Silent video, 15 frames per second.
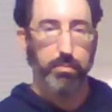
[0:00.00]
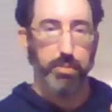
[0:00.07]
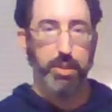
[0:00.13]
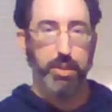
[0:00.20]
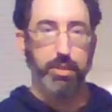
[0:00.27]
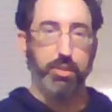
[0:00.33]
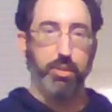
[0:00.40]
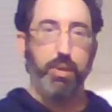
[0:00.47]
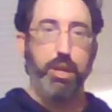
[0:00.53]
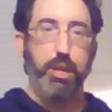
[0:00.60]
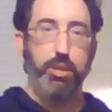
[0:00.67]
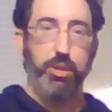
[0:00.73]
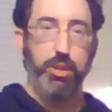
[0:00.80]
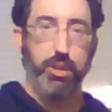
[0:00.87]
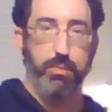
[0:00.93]
because the
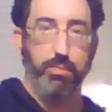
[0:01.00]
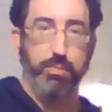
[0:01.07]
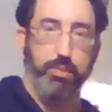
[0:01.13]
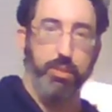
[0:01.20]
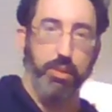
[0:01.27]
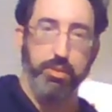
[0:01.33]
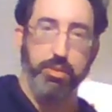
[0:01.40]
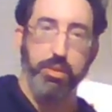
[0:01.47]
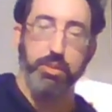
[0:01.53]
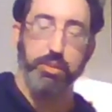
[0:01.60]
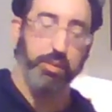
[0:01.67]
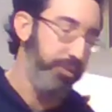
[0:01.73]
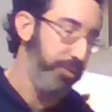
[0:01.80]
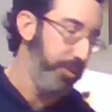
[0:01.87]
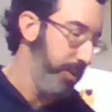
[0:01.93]
ratio starts
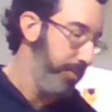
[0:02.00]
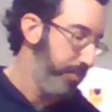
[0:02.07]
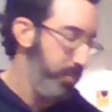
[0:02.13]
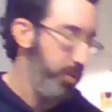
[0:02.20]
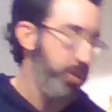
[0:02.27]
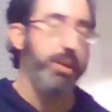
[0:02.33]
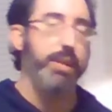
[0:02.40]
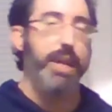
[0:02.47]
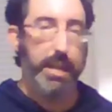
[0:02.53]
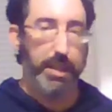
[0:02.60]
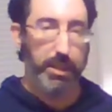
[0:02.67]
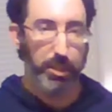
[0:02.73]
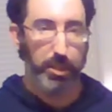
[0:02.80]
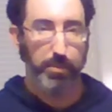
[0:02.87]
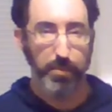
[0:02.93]
to flip, you can add
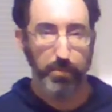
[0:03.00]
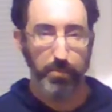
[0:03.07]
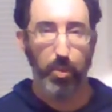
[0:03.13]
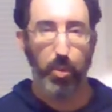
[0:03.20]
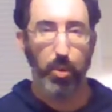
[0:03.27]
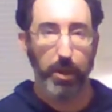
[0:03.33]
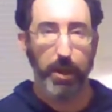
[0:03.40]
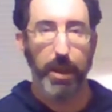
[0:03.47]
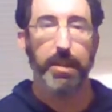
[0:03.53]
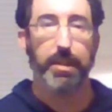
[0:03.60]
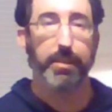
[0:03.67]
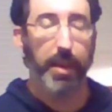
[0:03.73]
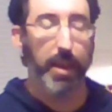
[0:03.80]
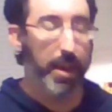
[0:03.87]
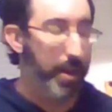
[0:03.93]
a little bit more at
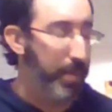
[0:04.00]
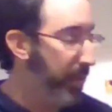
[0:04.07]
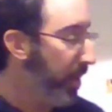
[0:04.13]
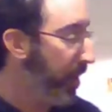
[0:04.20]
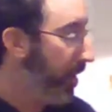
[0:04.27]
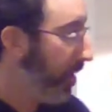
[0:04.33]
a time,